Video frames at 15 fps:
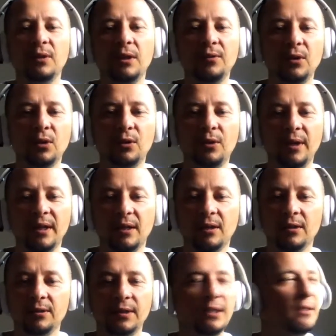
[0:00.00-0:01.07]
to give your credit
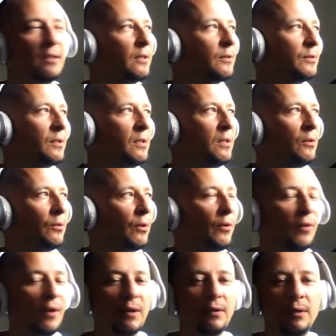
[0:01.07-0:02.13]
card details, isn't it, or your
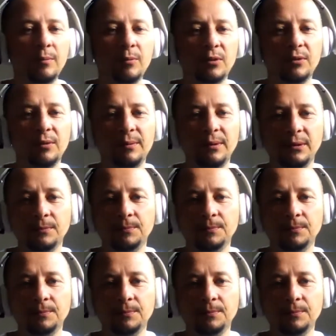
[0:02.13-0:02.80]
phone number or something?